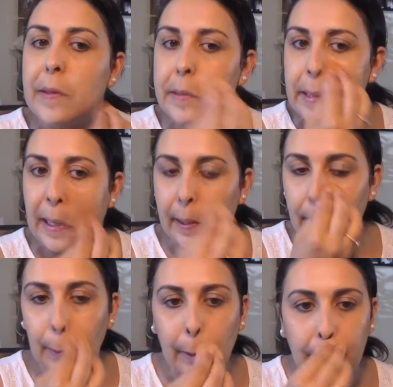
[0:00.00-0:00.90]
So
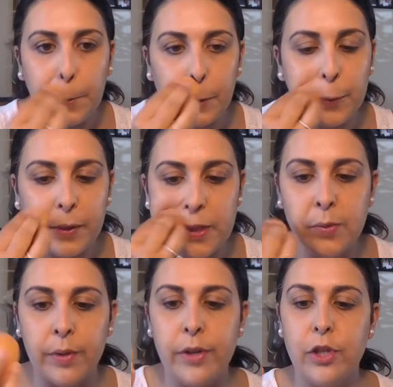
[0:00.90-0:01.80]
all you do with this
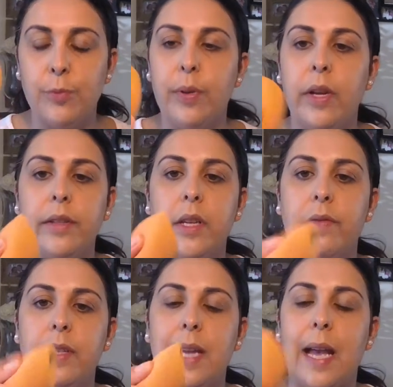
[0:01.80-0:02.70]
one, you just put it underneath
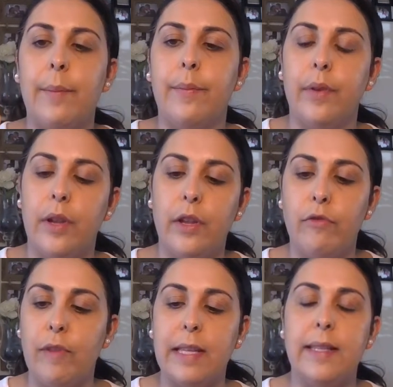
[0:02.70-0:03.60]
the tap and you
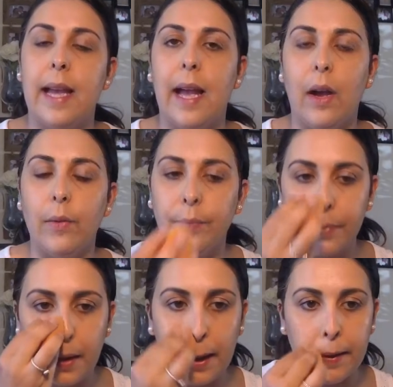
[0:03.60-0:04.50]
rinse it out,
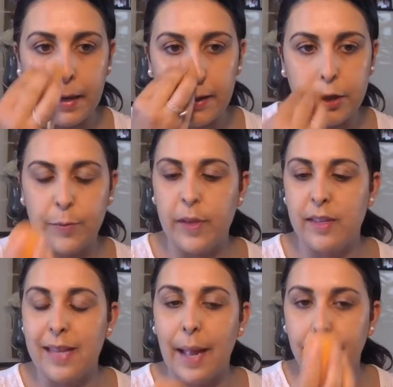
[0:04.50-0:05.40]
and then it just is
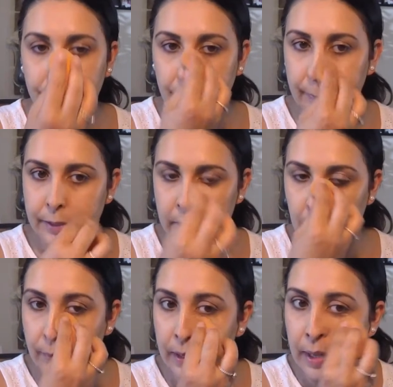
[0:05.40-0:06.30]
damp.
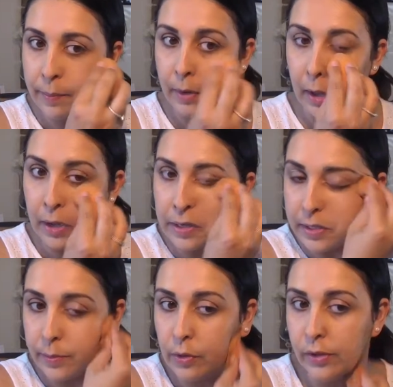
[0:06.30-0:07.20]
So when it applies
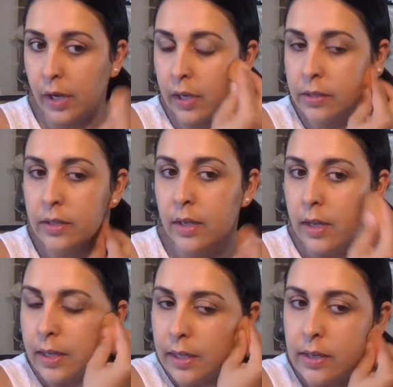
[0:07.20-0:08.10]
a product,
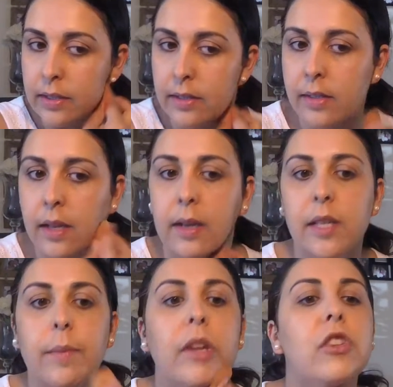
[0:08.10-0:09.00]
it doesn't suck
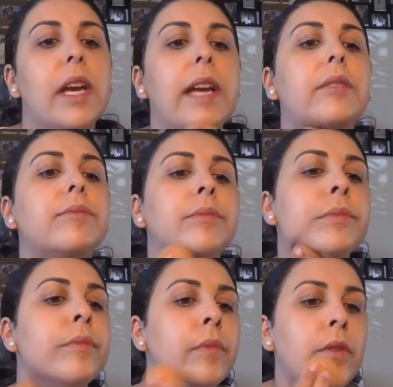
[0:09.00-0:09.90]
as much in.
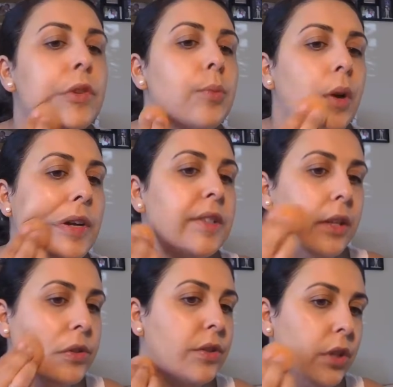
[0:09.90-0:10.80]
So what I
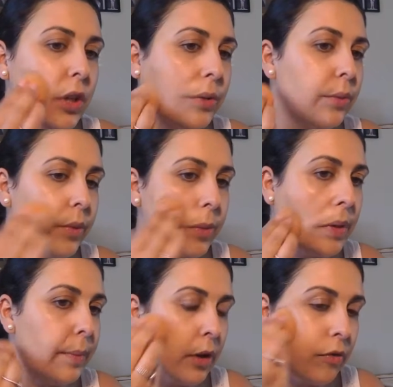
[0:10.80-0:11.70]
tend to do with a
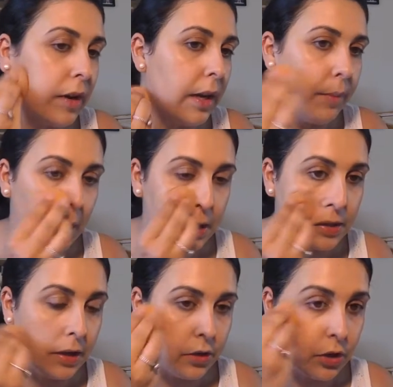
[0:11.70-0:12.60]
BB cream
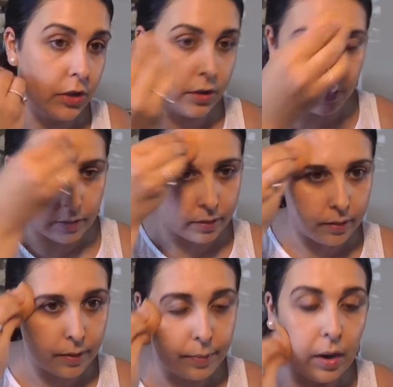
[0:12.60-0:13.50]
is I just
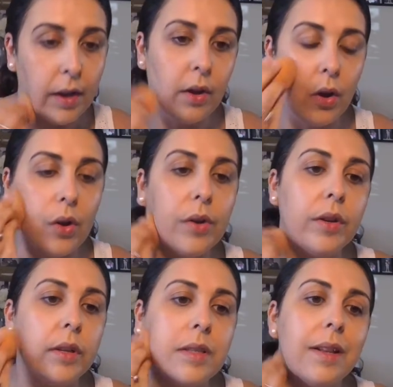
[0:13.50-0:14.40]
apply it
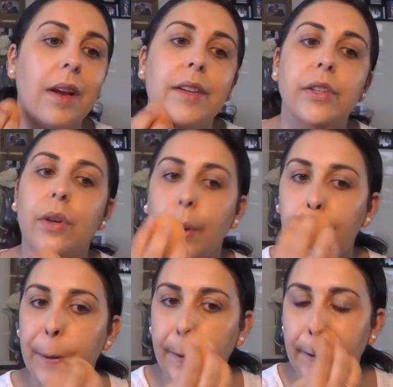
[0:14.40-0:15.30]
on and slide it
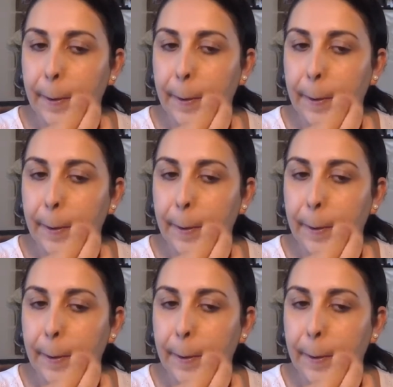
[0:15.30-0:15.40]
on.